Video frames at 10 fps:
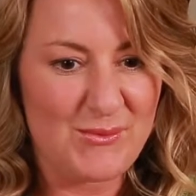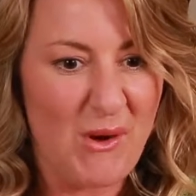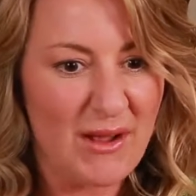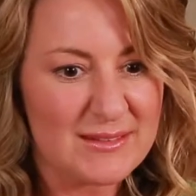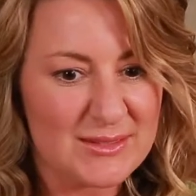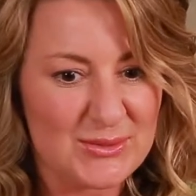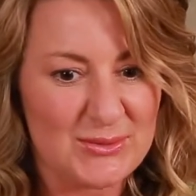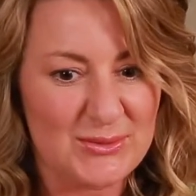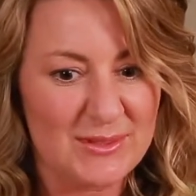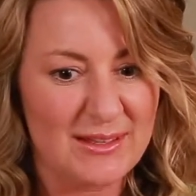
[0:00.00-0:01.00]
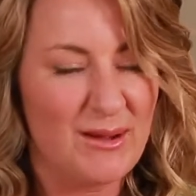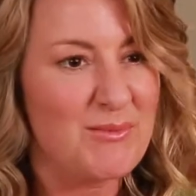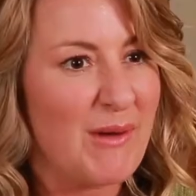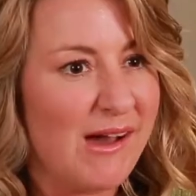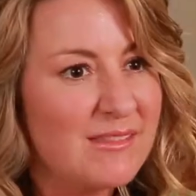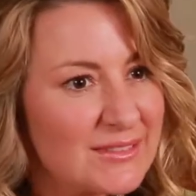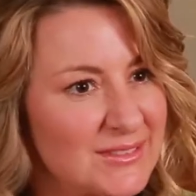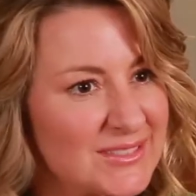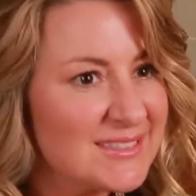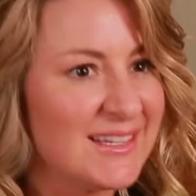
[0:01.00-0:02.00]
want to help
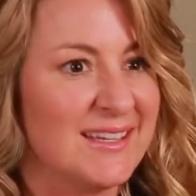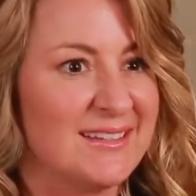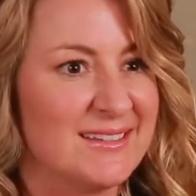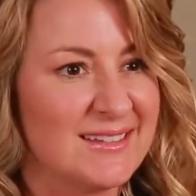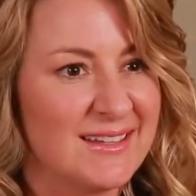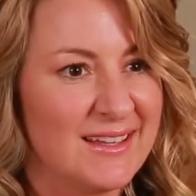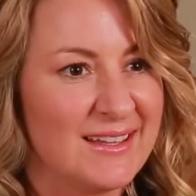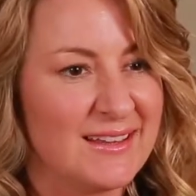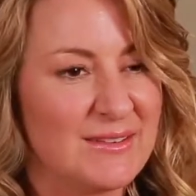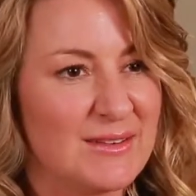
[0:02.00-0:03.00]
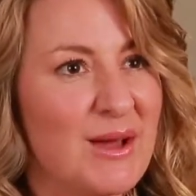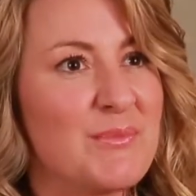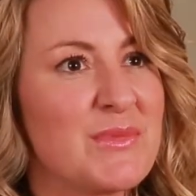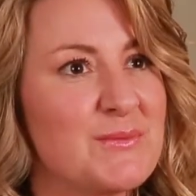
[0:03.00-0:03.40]
others and, and help